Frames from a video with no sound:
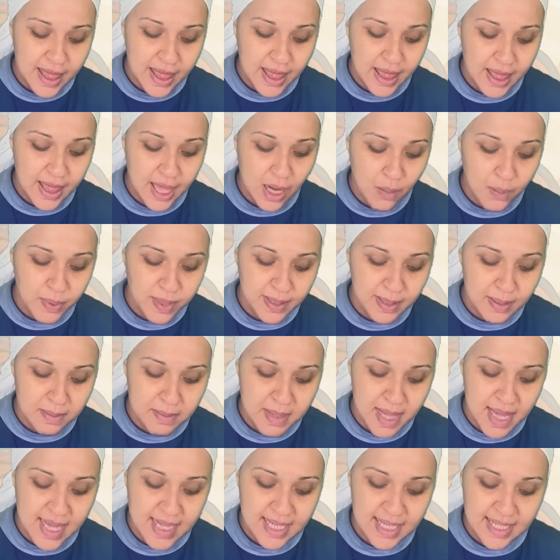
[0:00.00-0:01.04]
There was a
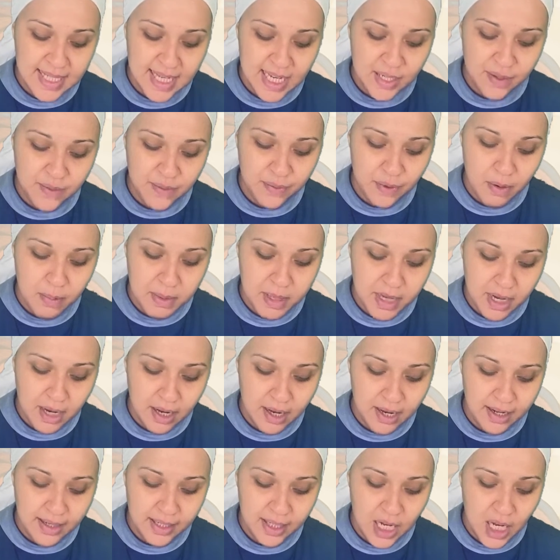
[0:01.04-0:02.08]
man sent from
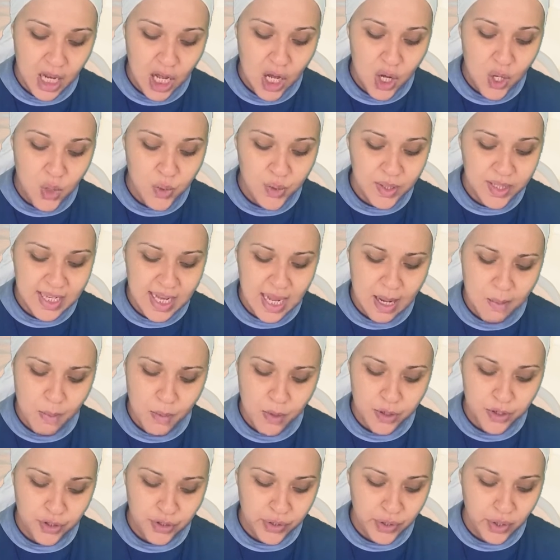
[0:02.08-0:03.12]
God, whose name
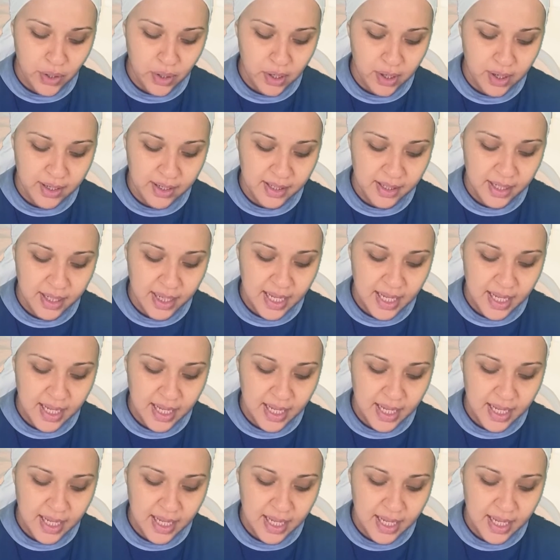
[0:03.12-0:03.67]
was John.